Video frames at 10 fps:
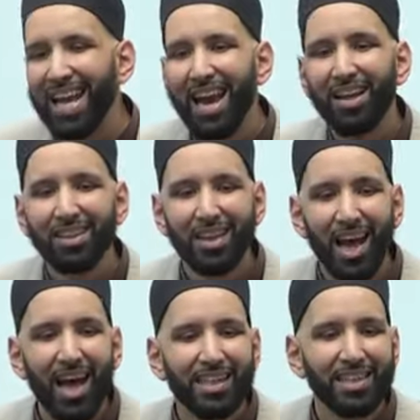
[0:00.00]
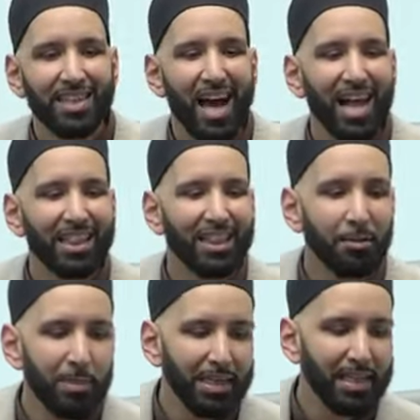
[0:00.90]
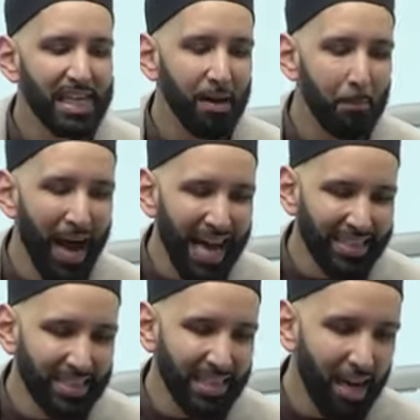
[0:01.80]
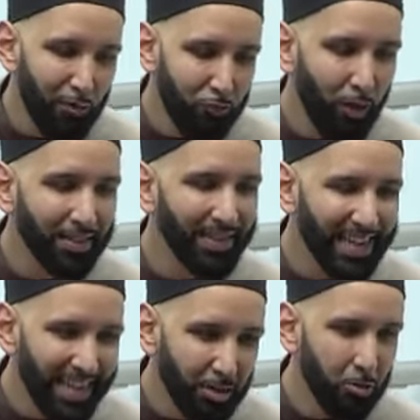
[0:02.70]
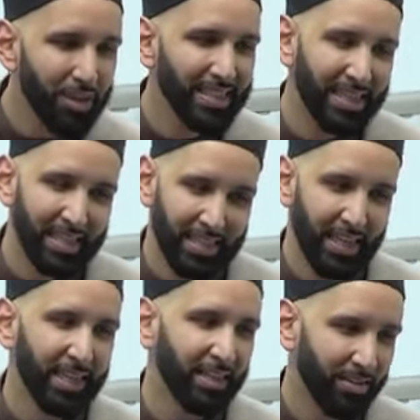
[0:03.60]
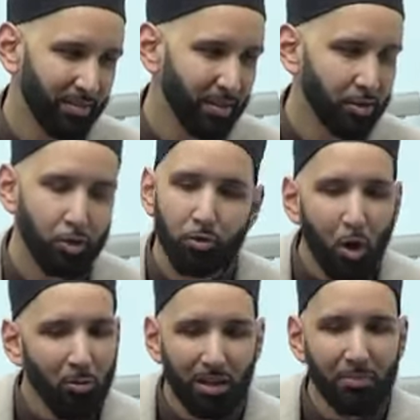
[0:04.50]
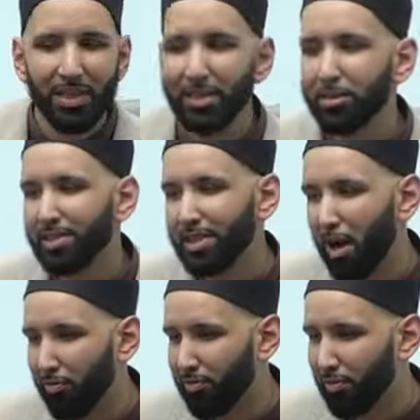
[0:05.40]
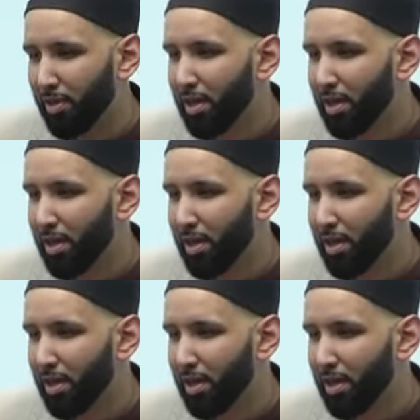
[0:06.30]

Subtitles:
And Allah did not limit the capacity of what the increase is in. So don't limit it yourself.